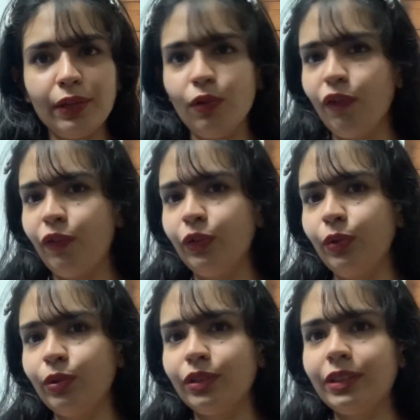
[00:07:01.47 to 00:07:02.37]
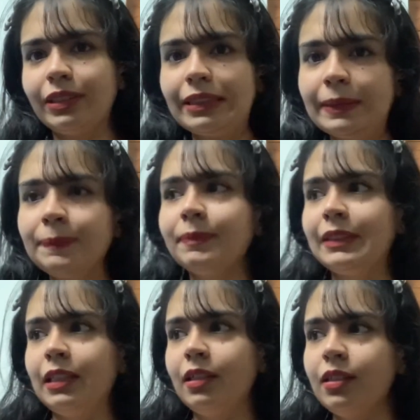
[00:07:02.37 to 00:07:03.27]
go for those
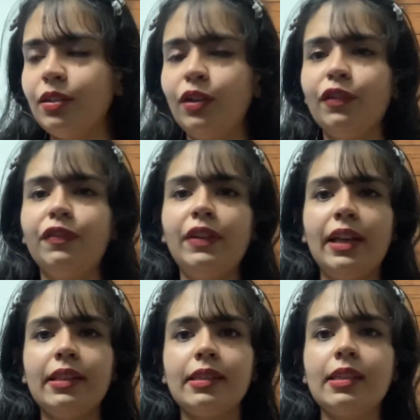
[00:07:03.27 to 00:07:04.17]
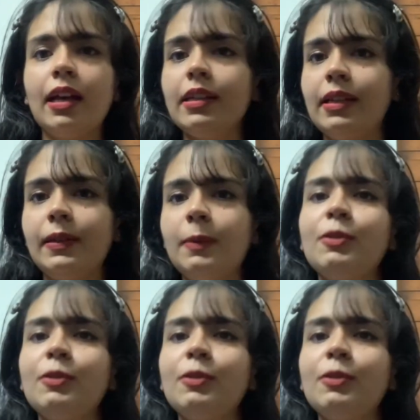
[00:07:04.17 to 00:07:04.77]
sort of dates setup,